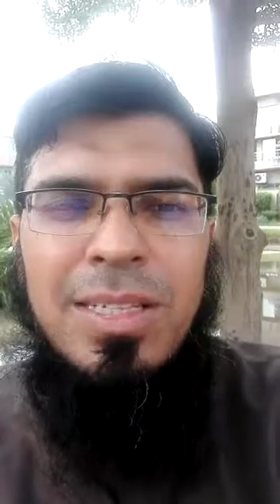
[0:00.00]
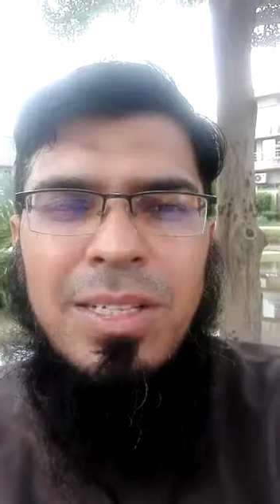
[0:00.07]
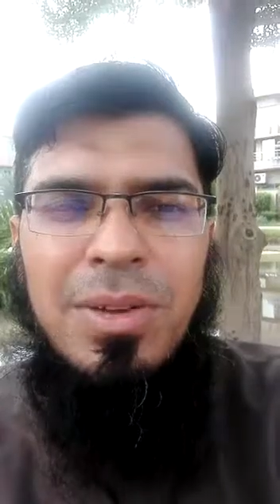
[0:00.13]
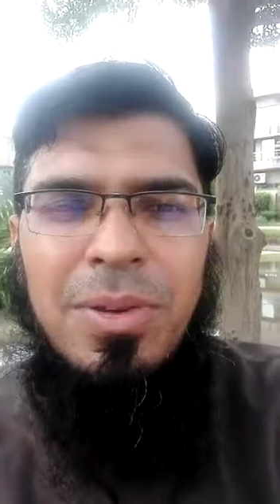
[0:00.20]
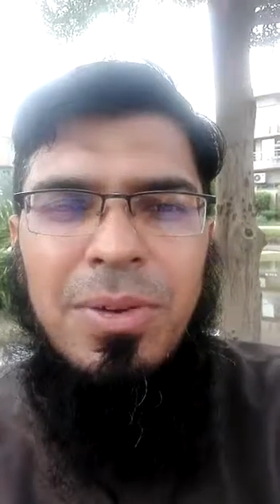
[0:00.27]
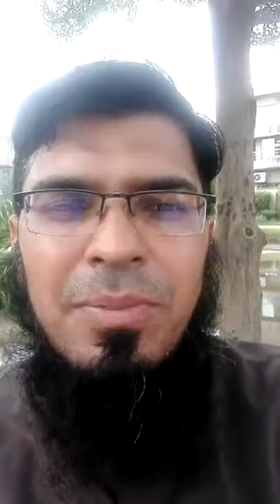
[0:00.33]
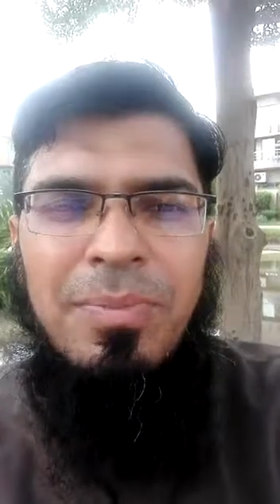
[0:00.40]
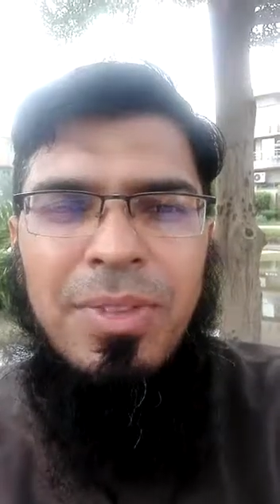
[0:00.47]

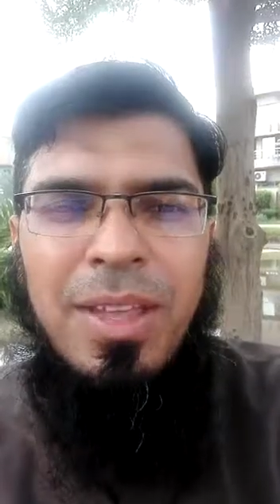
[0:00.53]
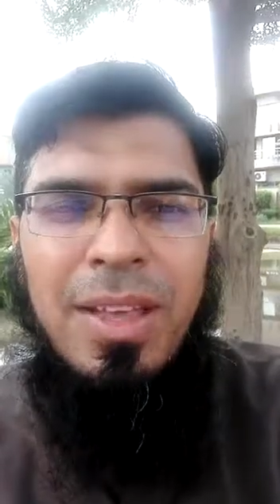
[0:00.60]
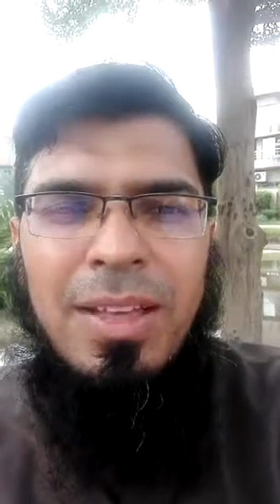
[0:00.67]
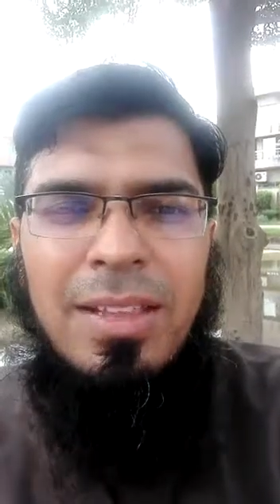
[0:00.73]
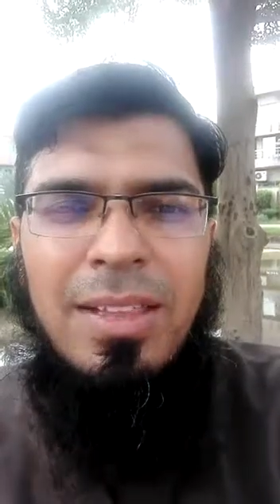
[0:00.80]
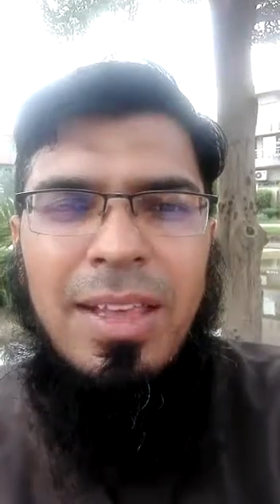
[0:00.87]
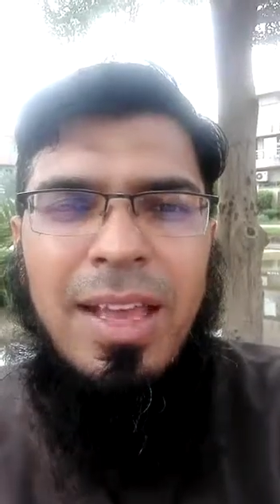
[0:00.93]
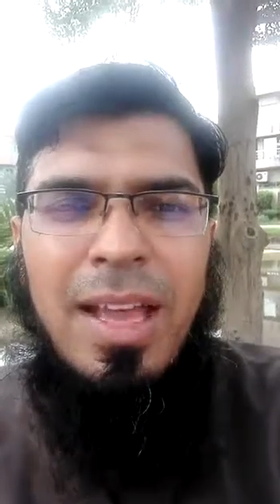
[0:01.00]
so
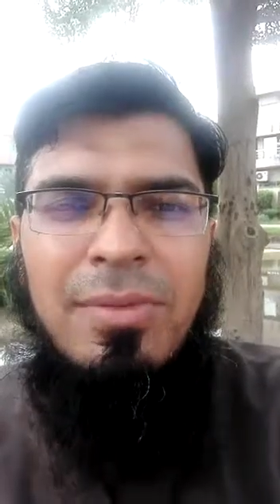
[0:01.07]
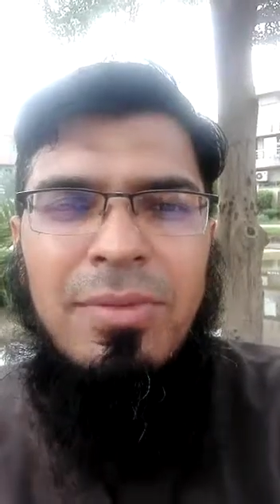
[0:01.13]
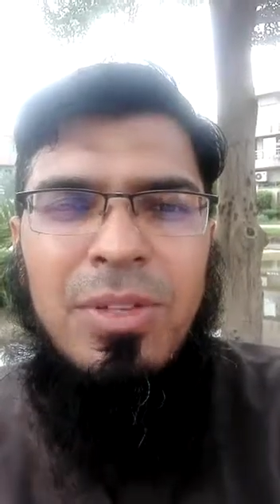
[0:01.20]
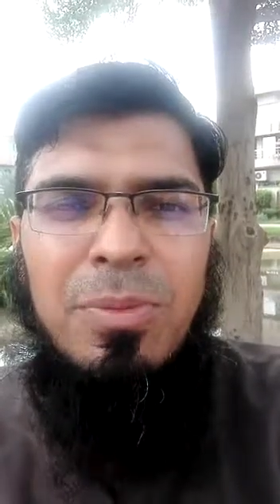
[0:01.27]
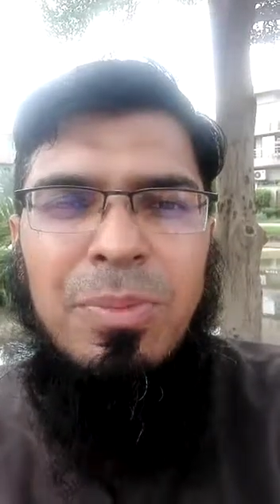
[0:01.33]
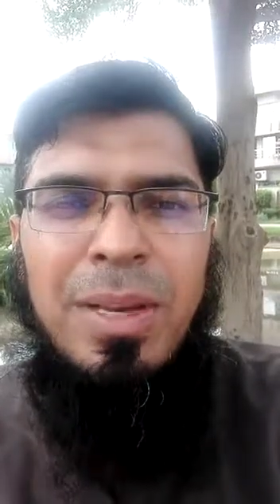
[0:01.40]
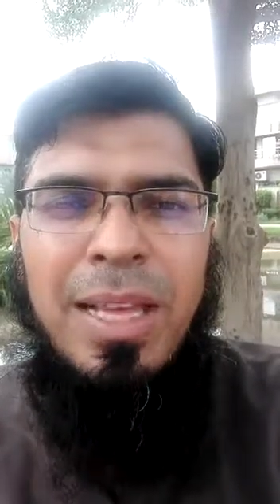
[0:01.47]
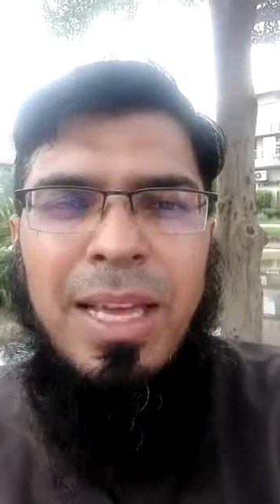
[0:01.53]
they have
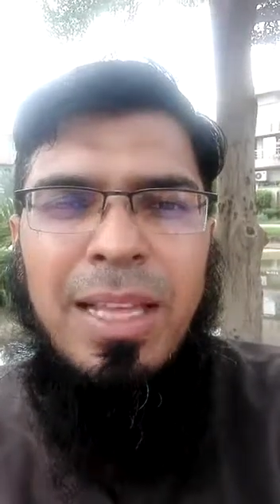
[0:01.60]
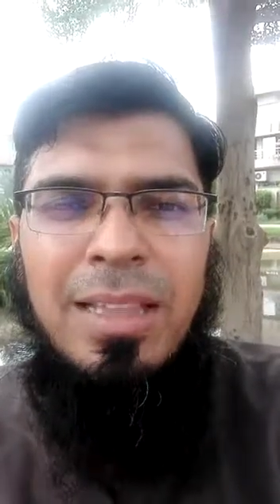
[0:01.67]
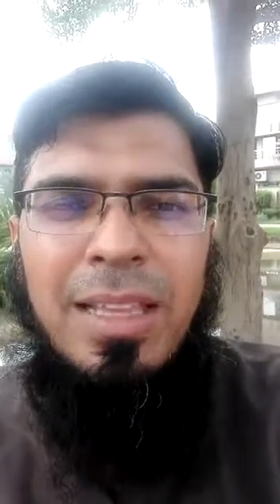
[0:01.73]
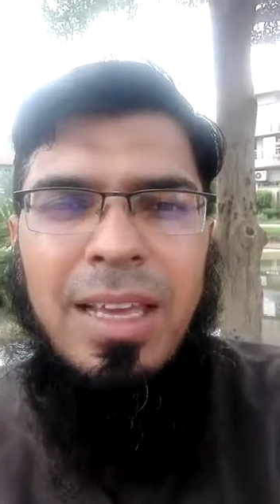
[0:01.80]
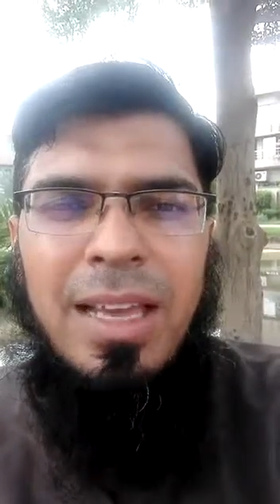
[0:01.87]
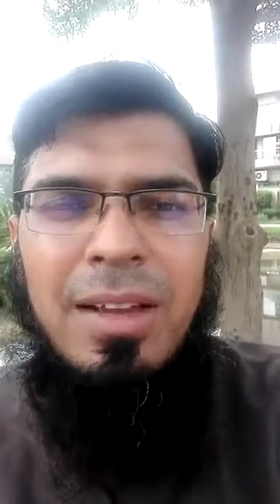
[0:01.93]
to play